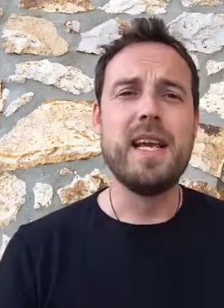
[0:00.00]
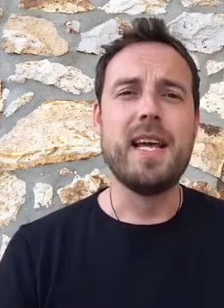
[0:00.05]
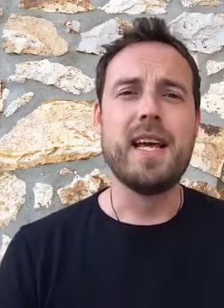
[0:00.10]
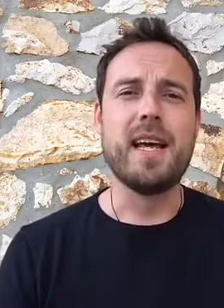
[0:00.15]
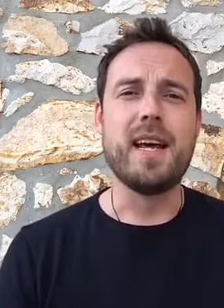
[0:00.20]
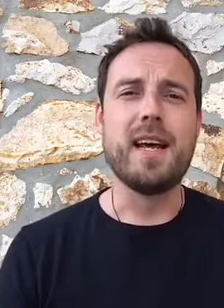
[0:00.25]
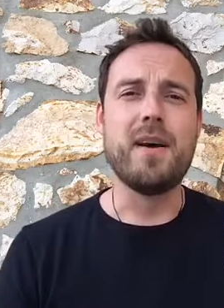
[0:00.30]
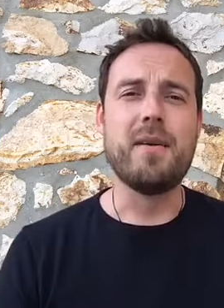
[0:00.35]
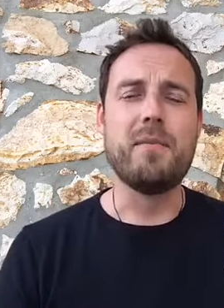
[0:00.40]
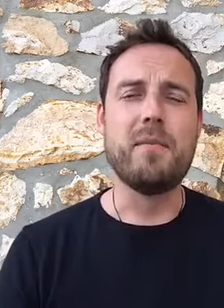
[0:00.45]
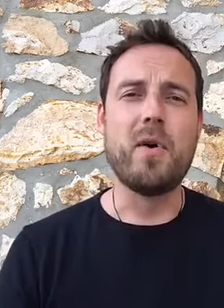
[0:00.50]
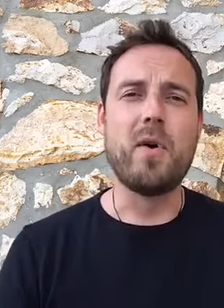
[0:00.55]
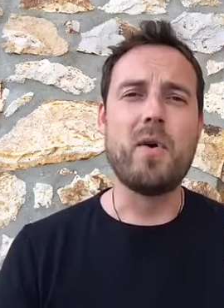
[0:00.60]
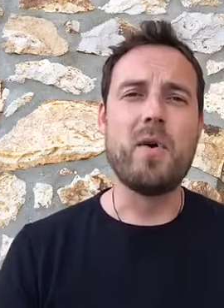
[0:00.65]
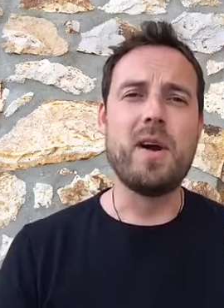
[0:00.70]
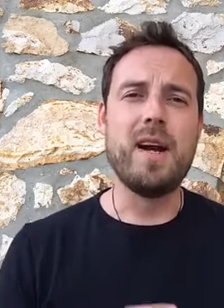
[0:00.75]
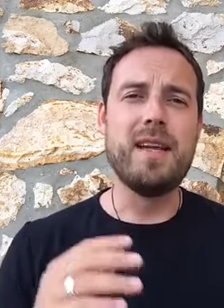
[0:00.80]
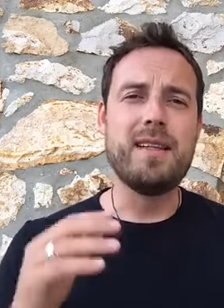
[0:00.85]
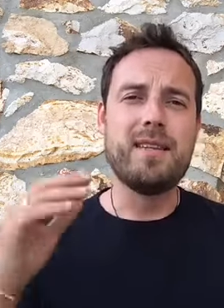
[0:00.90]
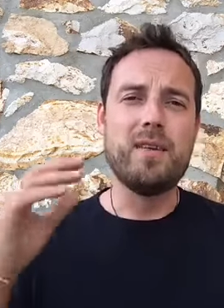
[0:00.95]
Um,
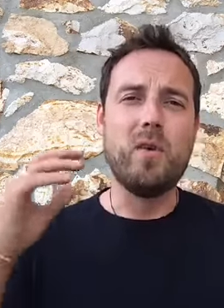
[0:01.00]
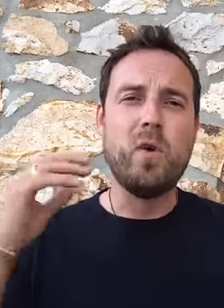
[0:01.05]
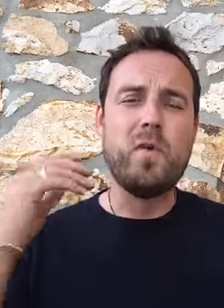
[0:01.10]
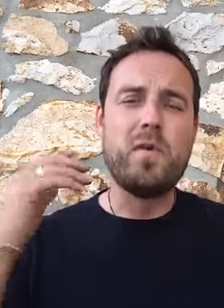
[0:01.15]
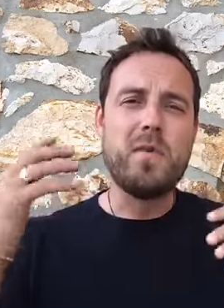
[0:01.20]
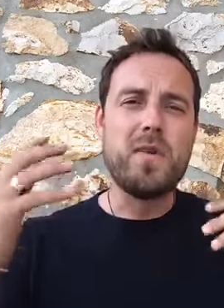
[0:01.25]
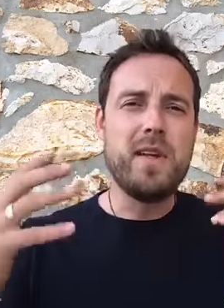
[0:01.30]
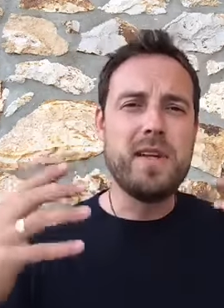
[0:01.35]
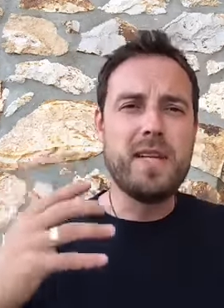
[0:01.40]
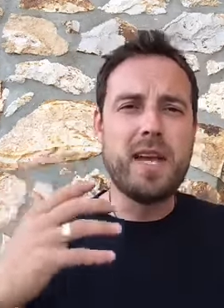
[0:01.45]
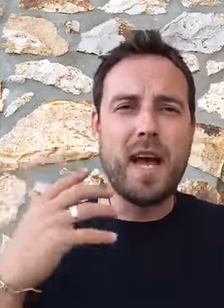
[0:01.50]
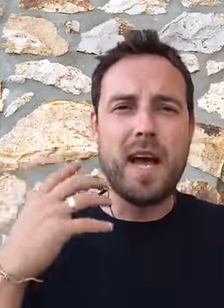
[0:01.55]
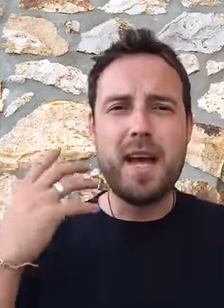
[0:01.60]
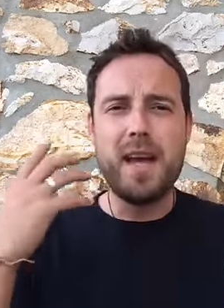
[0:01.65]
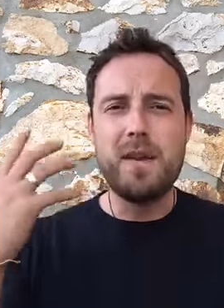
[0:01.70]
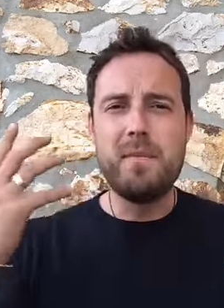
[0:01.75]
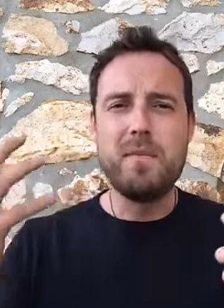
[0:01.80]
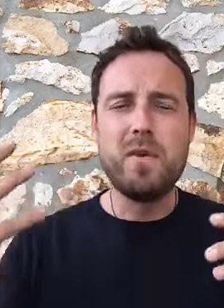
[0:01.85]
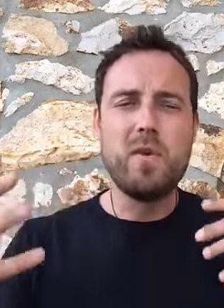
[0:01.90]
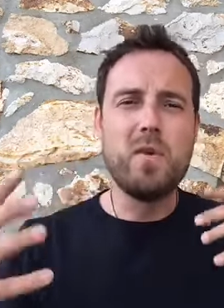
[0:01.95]
or has it over the
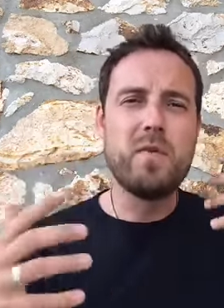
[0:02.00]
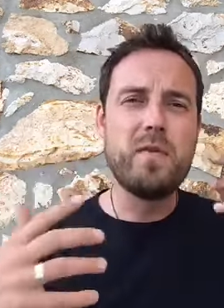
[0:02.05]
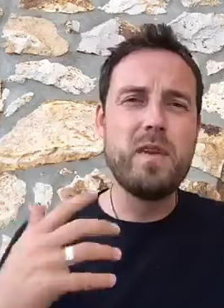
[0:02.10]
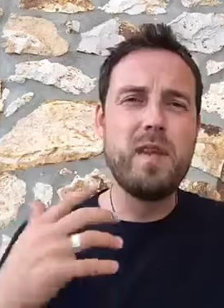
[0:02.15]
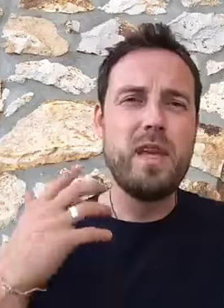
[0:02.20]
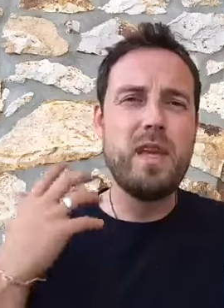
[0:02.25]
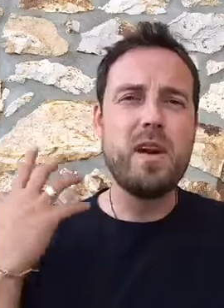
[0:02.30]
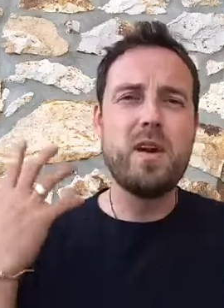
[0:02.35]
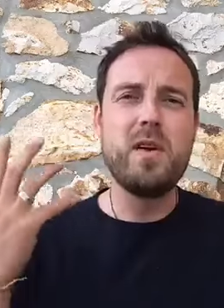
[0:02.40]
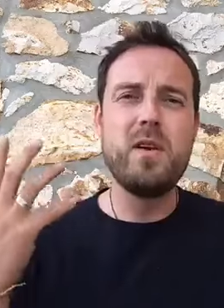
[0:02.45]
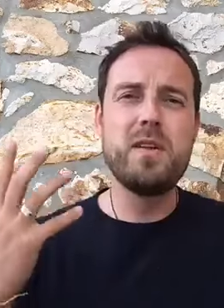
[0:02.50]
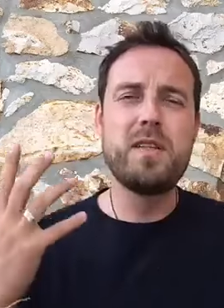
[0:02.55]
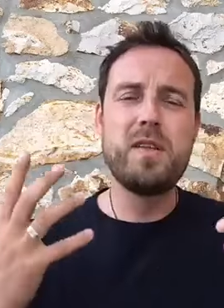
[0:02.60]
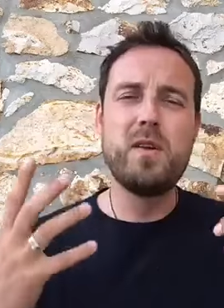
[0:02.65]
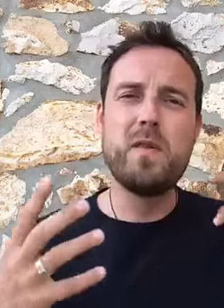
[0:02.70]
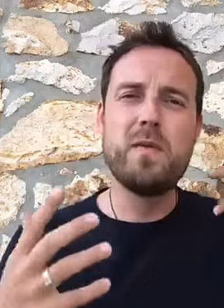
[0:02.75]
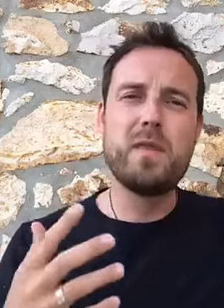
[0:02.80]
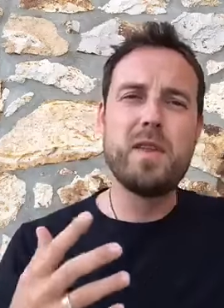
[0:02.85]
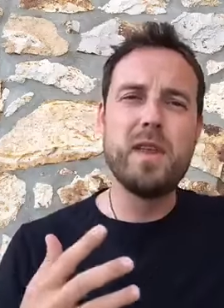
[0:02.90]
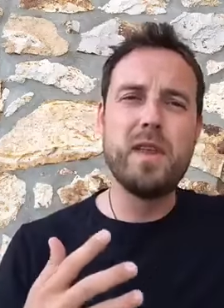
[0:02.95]
time and over the years and
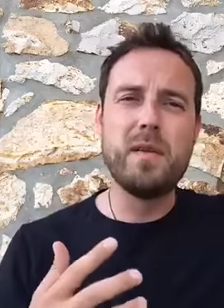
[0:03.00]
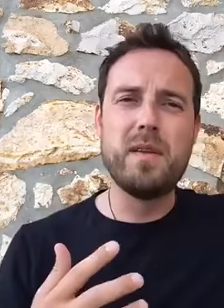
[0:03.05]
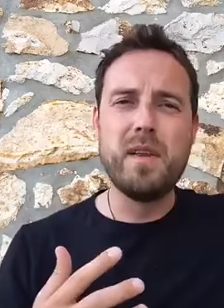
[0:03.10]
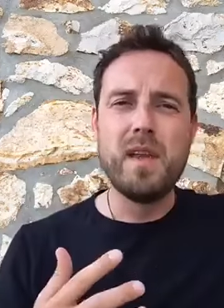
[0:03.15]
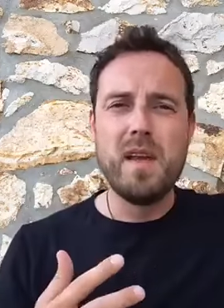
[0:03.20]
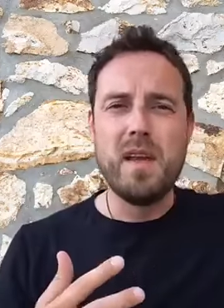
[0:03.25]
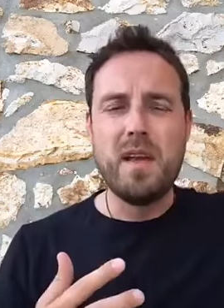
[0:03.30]
over the